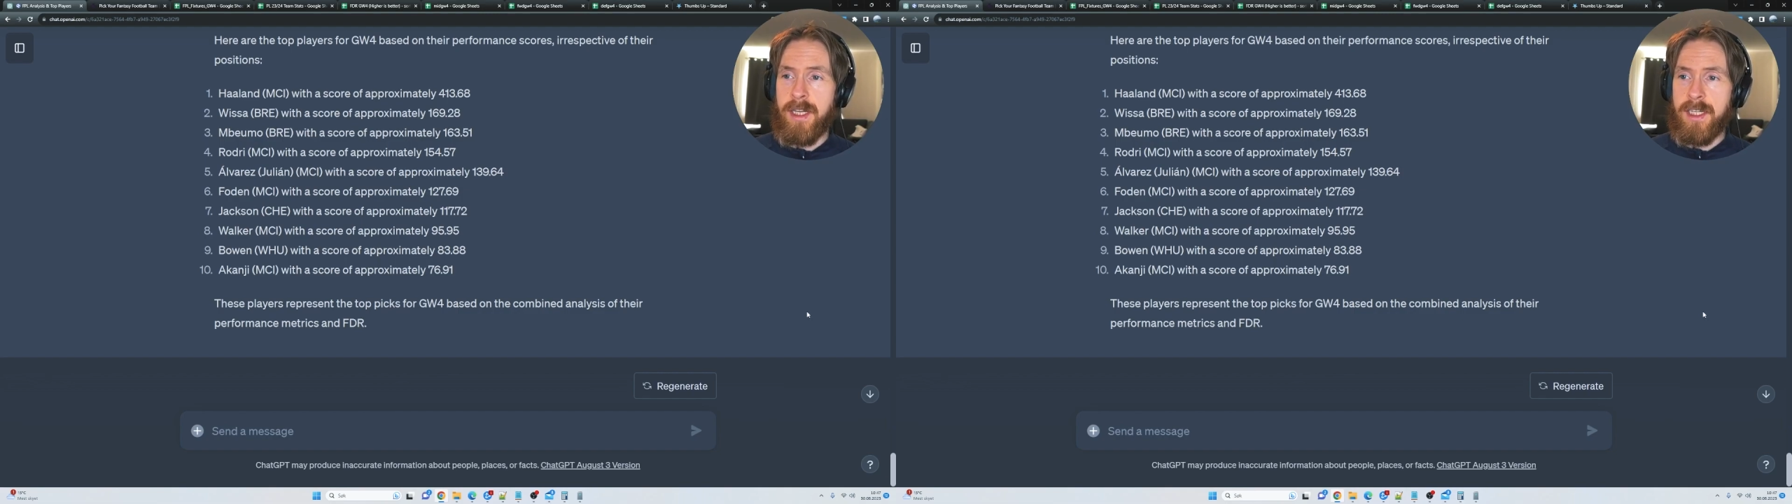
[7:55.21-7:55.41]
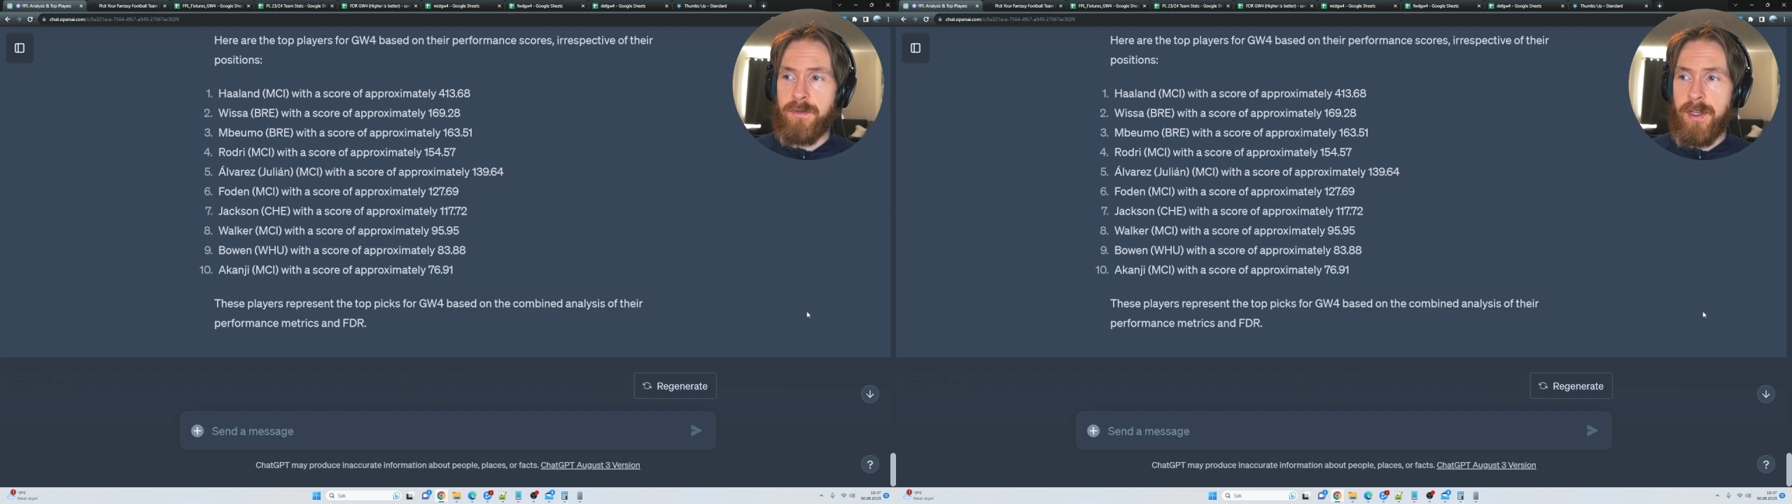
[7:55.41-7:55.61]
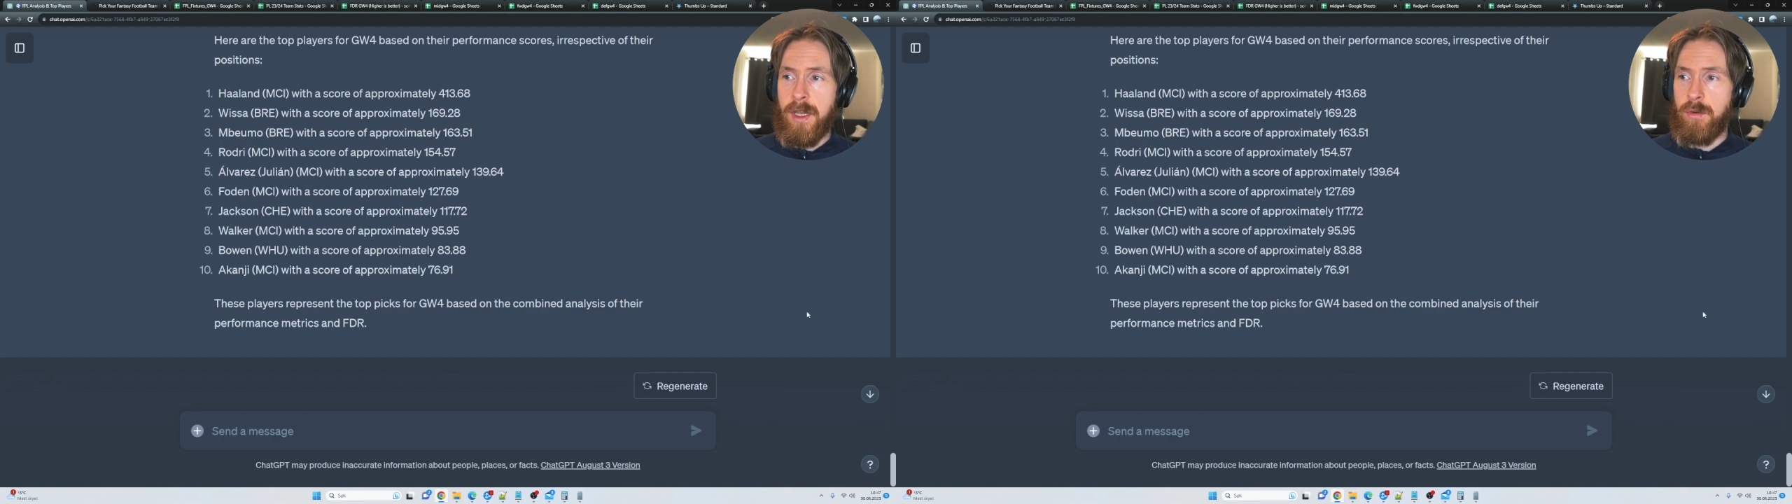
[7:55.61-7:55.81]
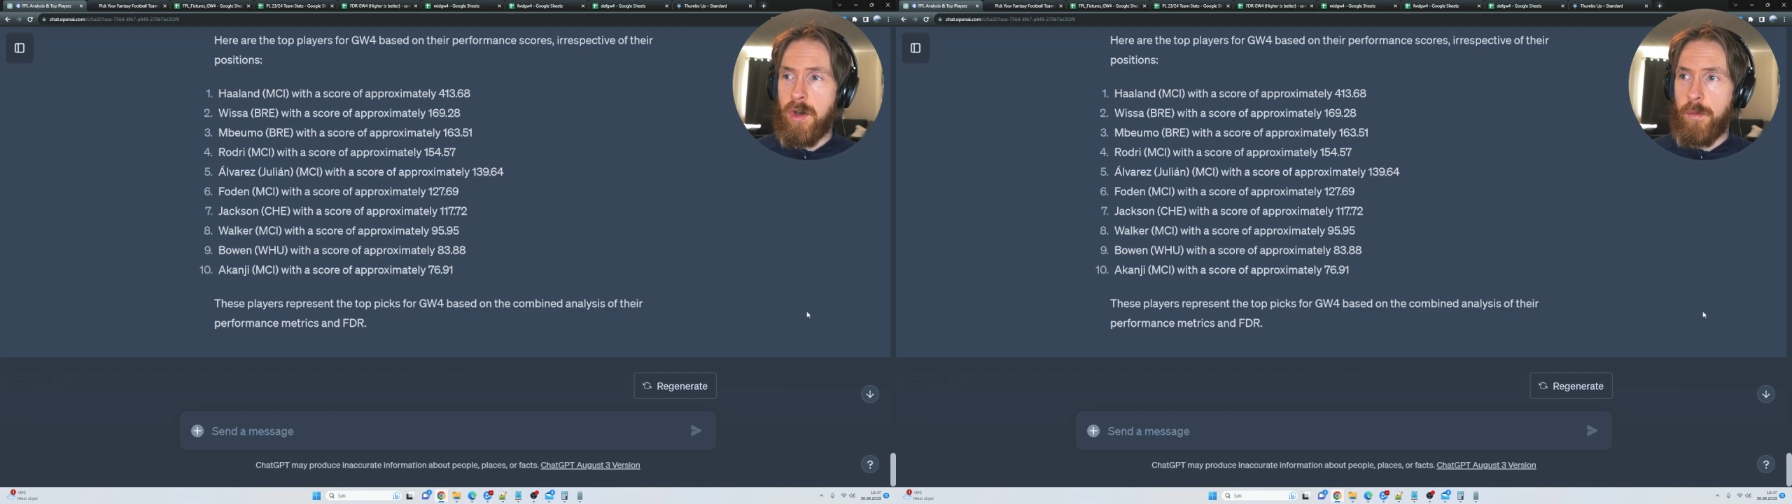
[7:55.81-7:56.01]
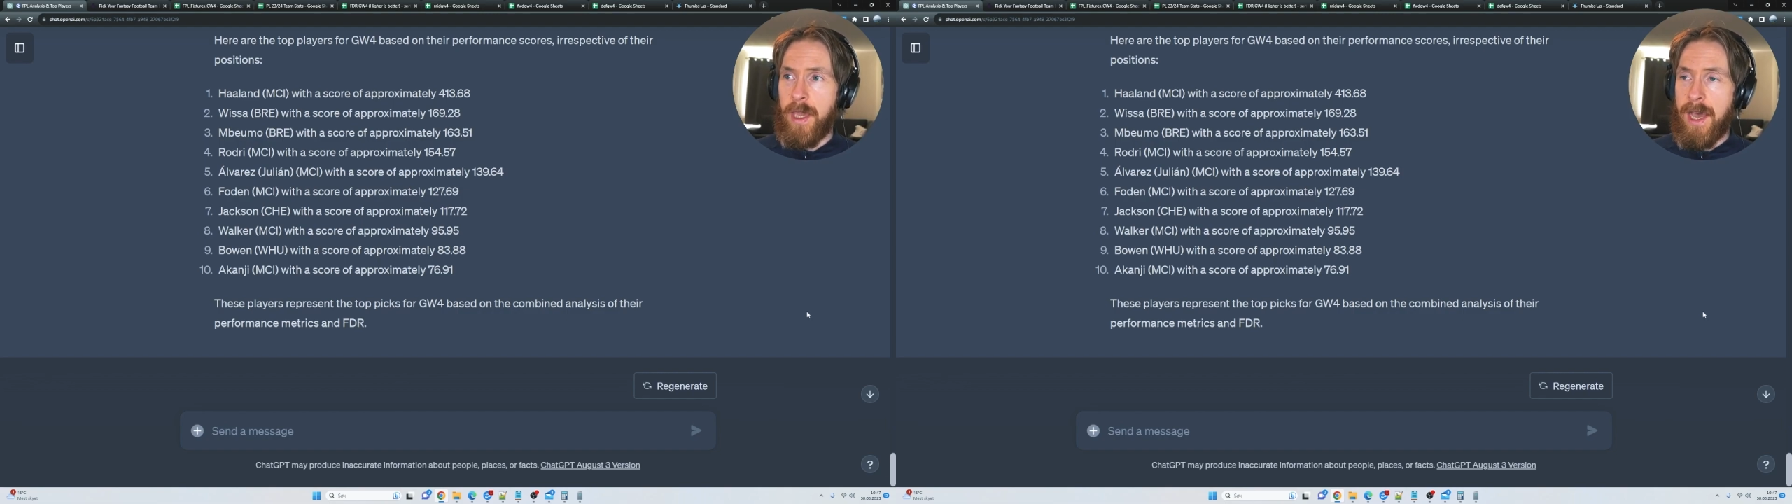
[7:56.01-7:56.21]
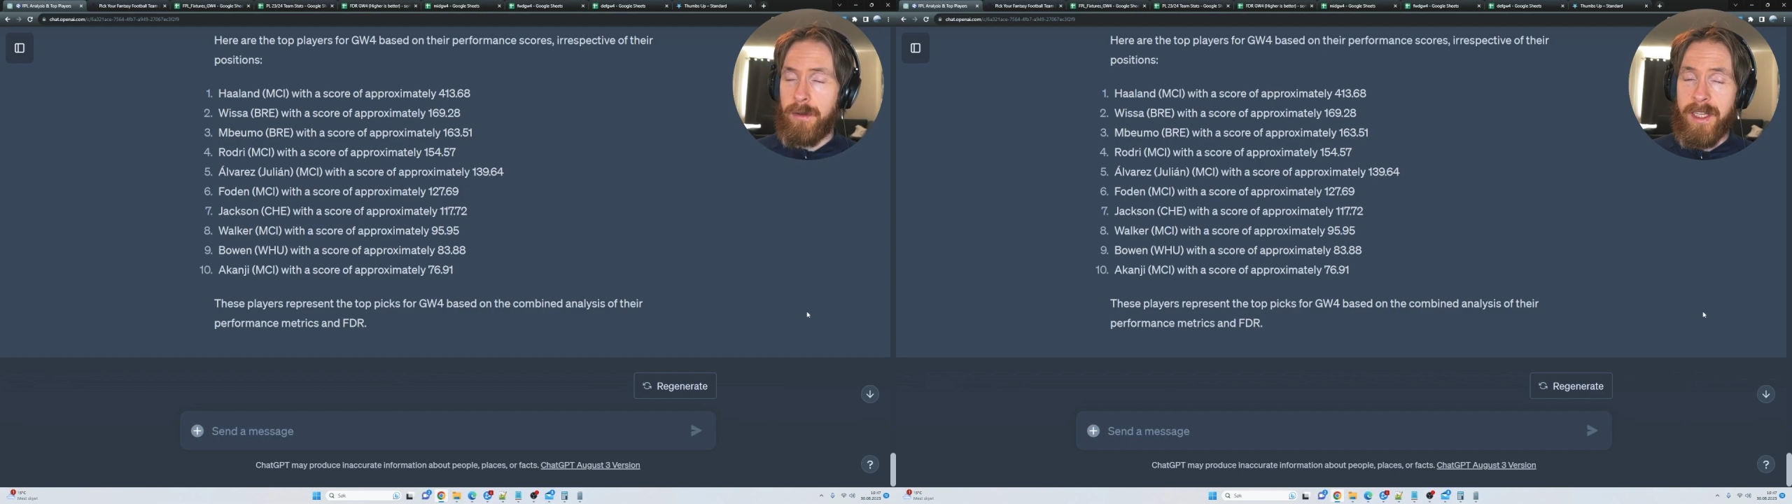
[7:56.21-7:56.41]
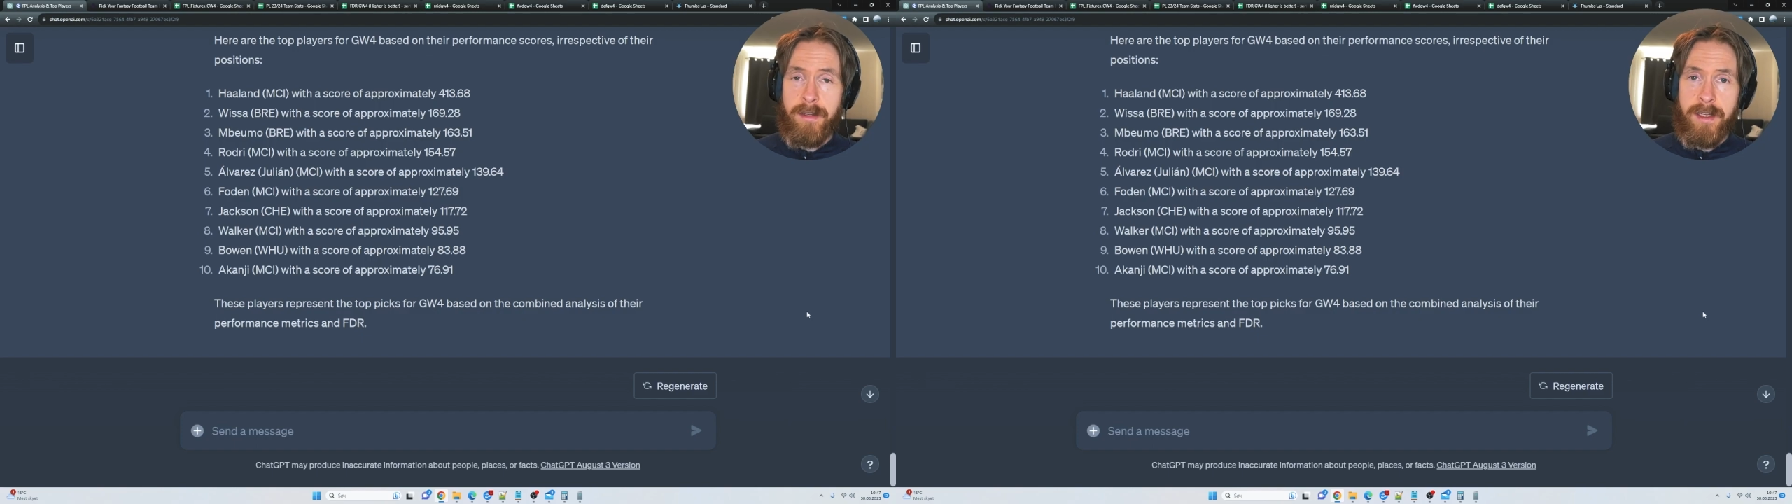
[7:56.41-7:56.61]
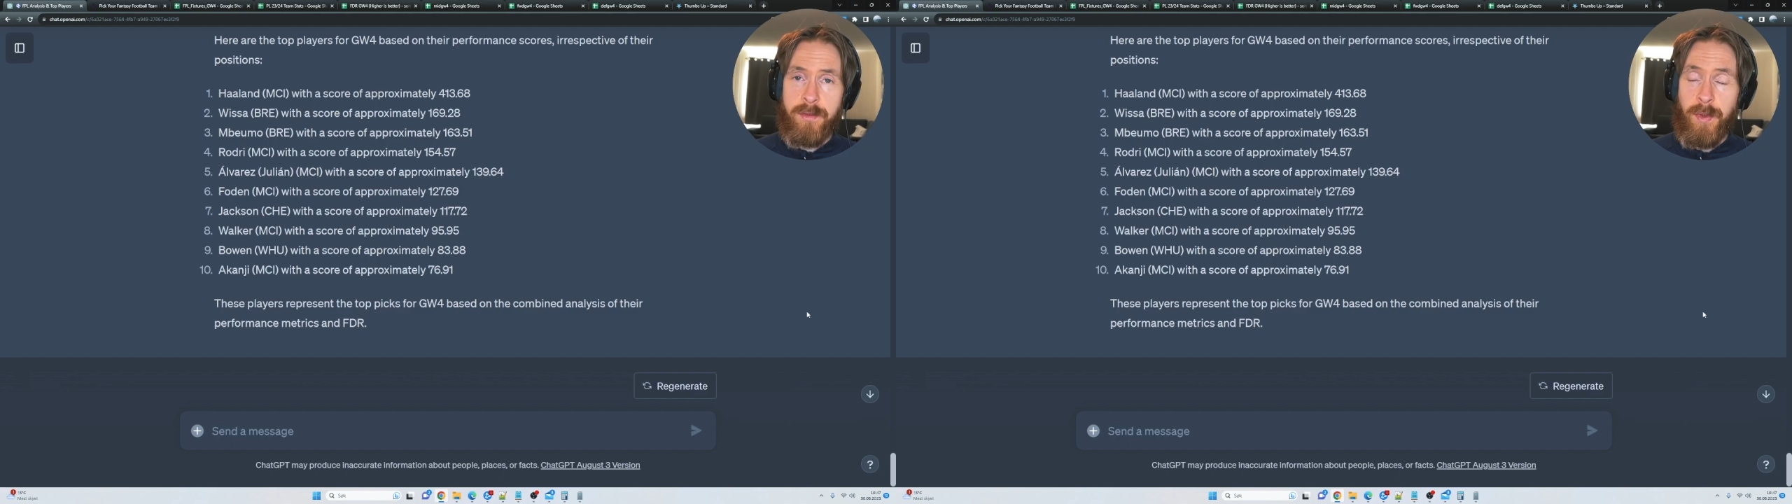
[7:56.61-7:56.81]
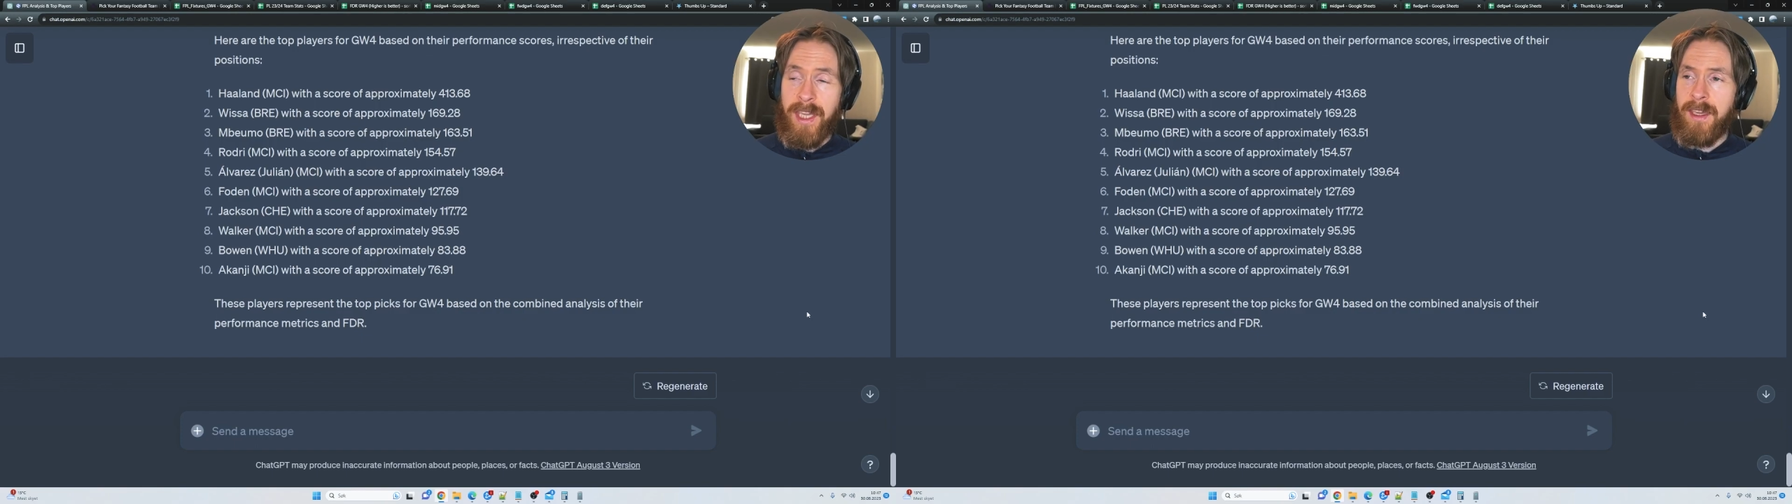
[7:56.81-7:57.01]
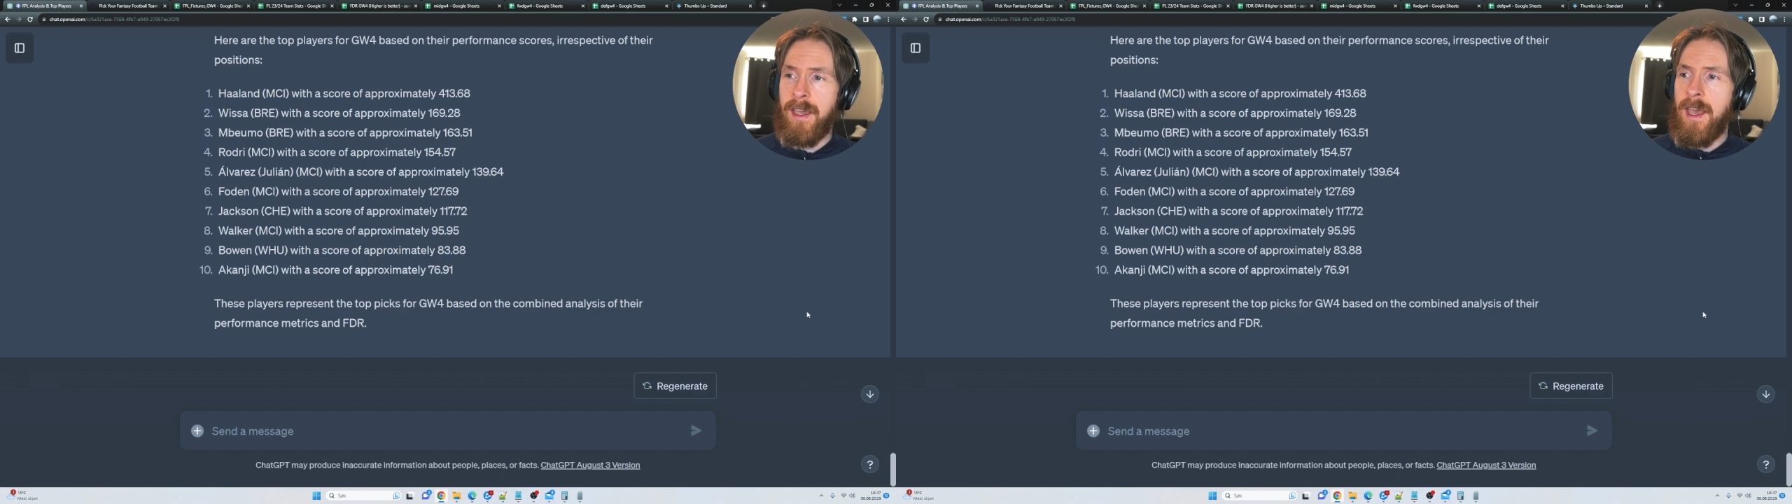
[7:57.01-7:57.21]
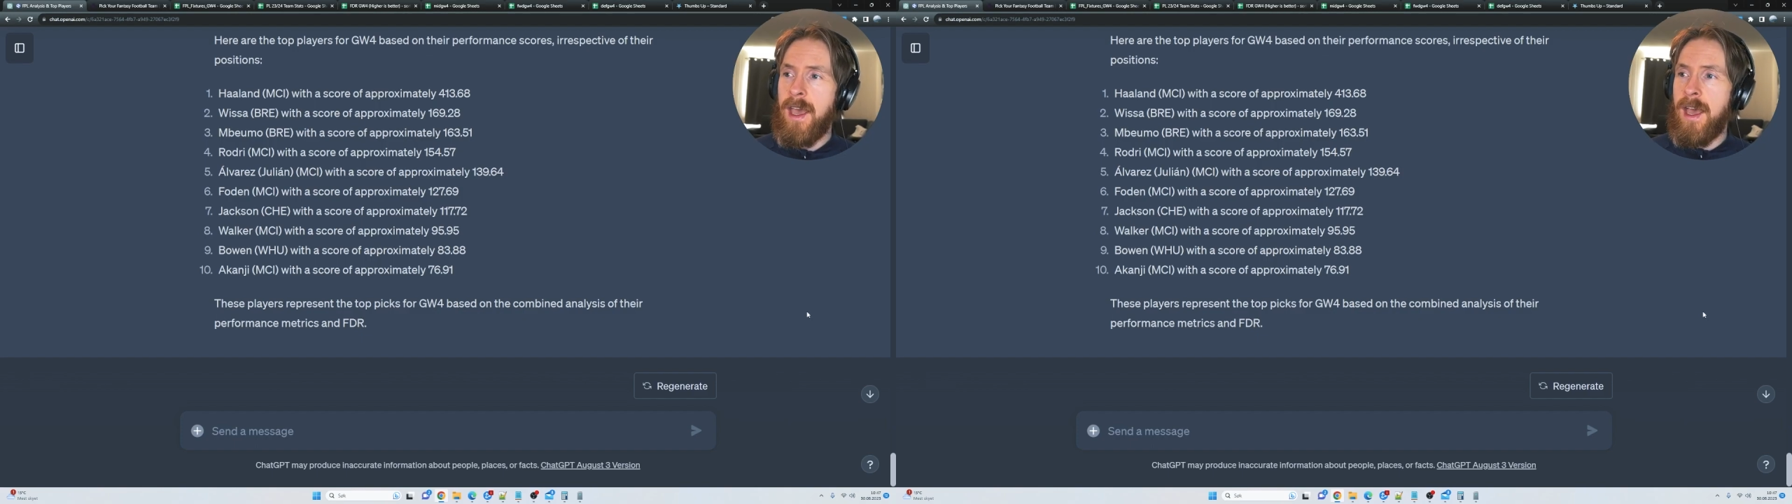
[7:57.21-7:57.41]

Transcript: selection video coming out later this week.